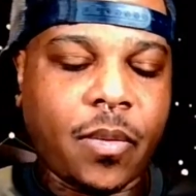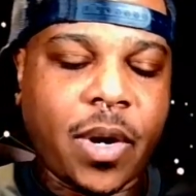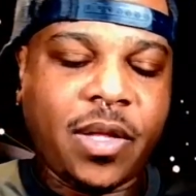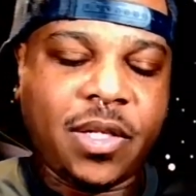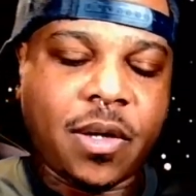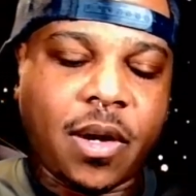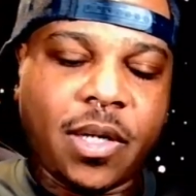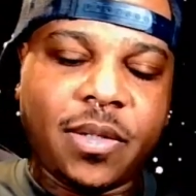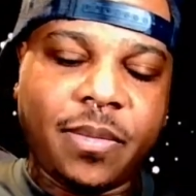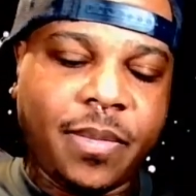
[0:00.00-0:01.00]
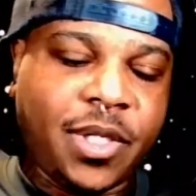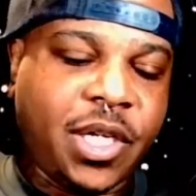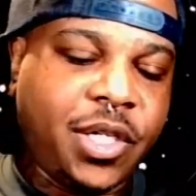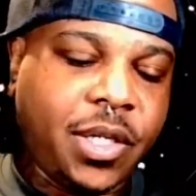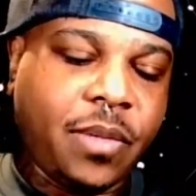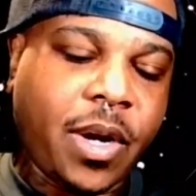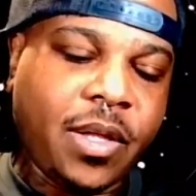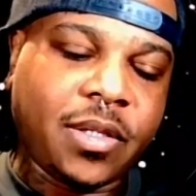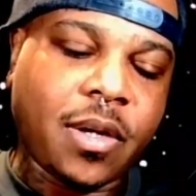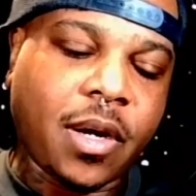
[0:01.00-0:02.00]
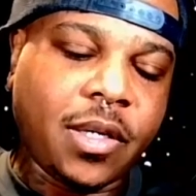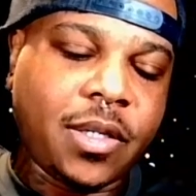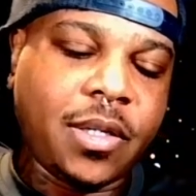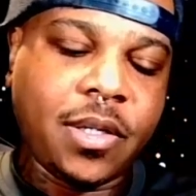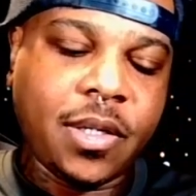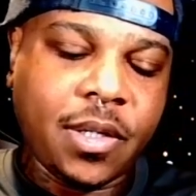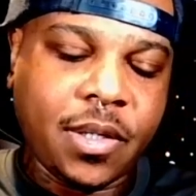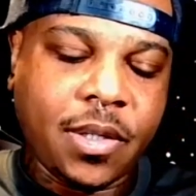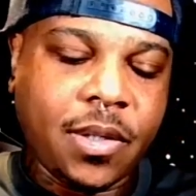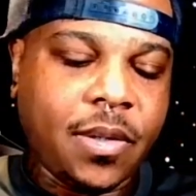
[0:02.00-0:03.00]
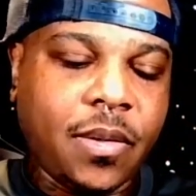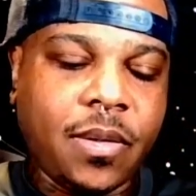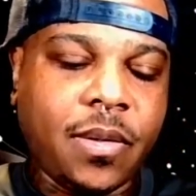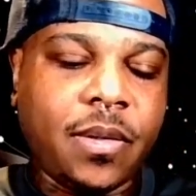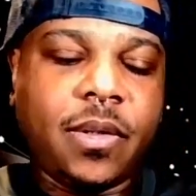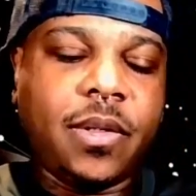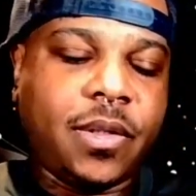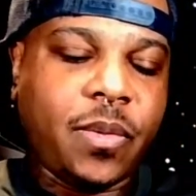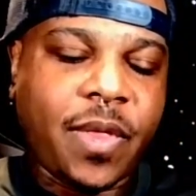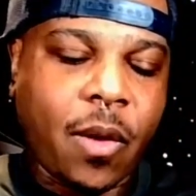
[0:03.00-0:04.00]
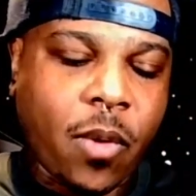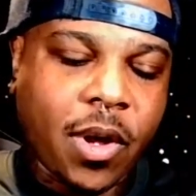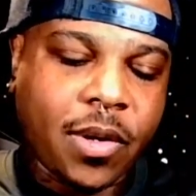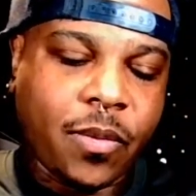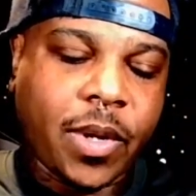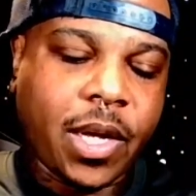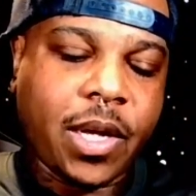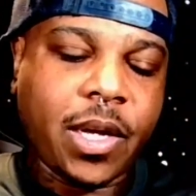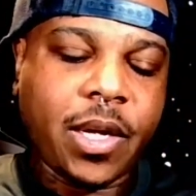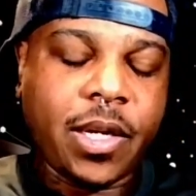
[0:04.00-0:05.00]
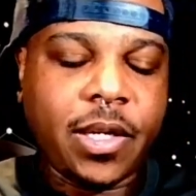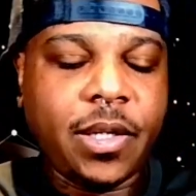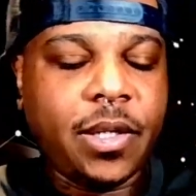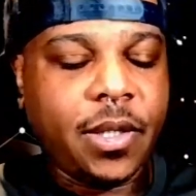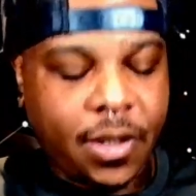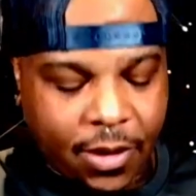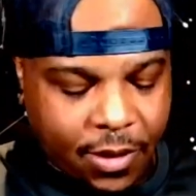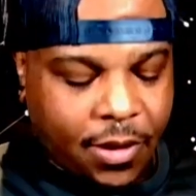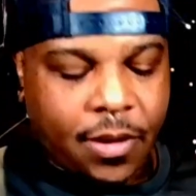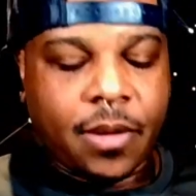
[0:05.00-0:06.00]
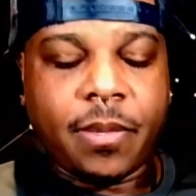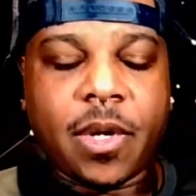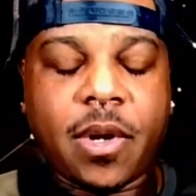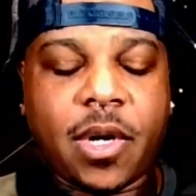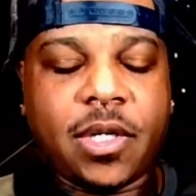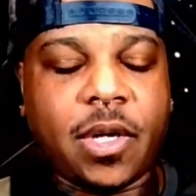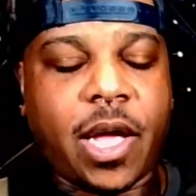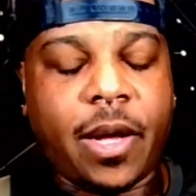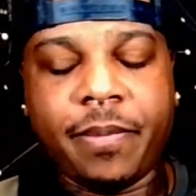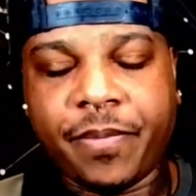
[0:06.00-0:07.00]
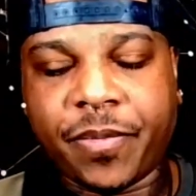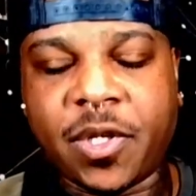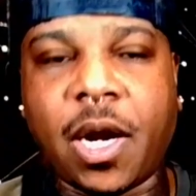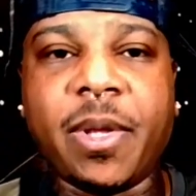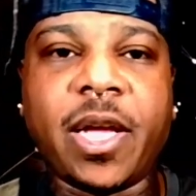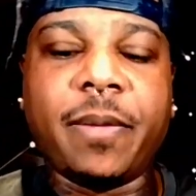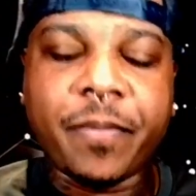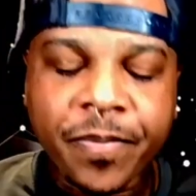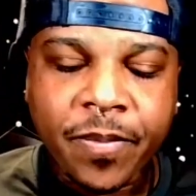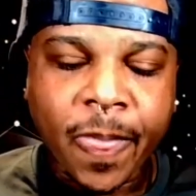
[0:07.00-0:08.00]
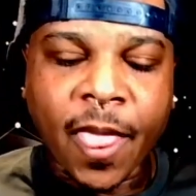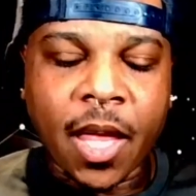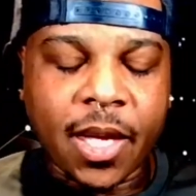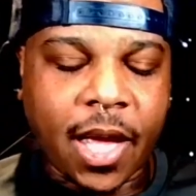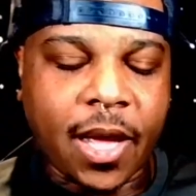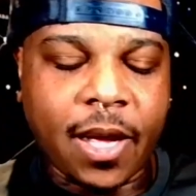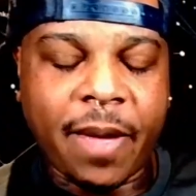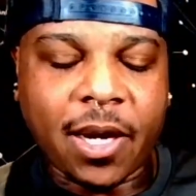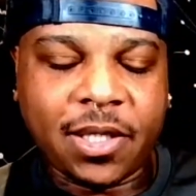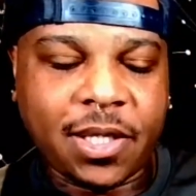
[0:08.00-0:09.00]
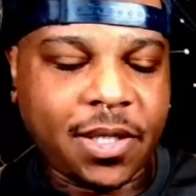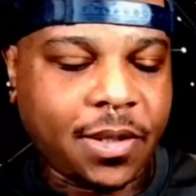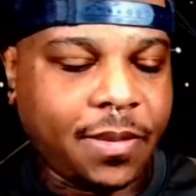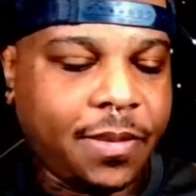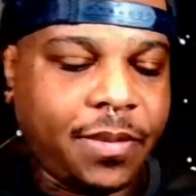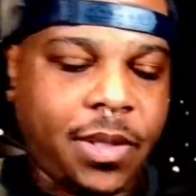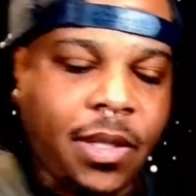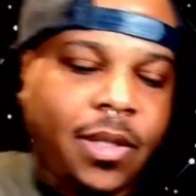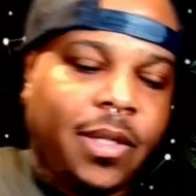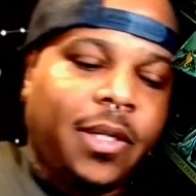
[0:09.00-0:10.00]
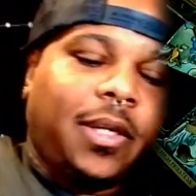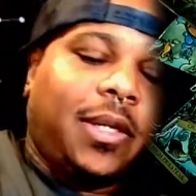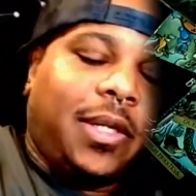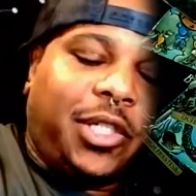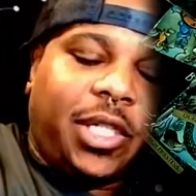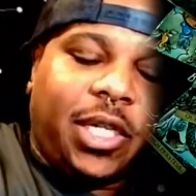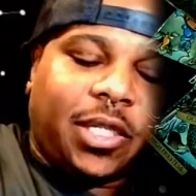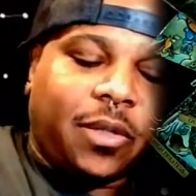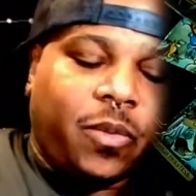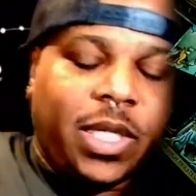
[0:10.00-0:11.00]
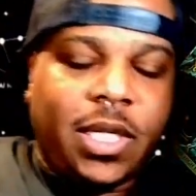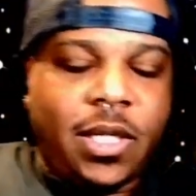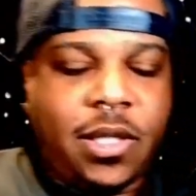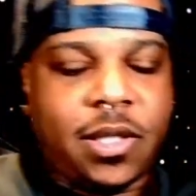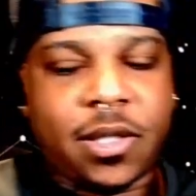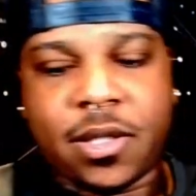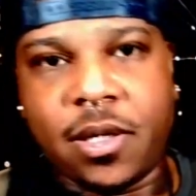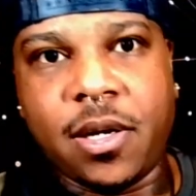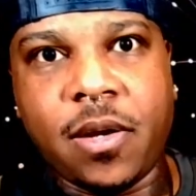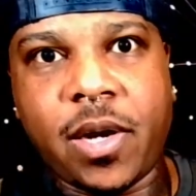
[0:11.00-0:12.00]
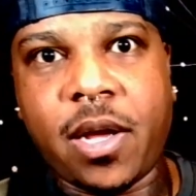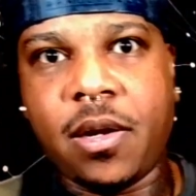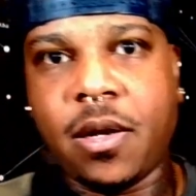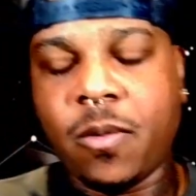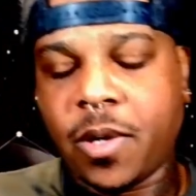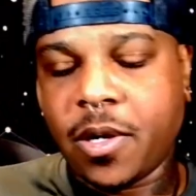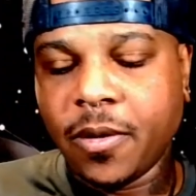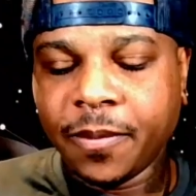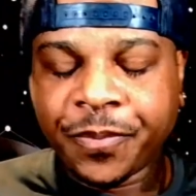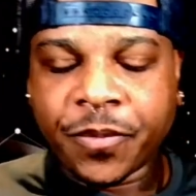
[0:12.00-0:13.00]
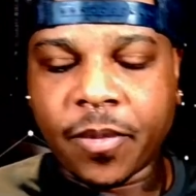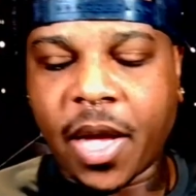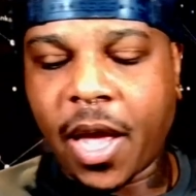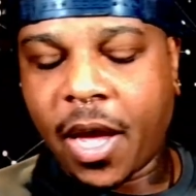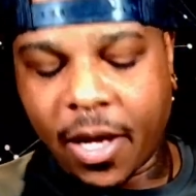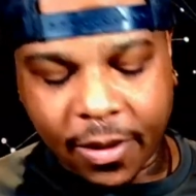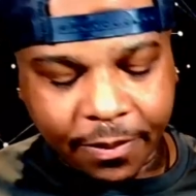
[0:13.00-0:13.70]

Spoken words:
Why are these cards? Magician? Why are these cards doing that, walking away? My cards? Okay, sorry about that. Okay, how does this... Jeez Louise, slow down, Omar. Okay,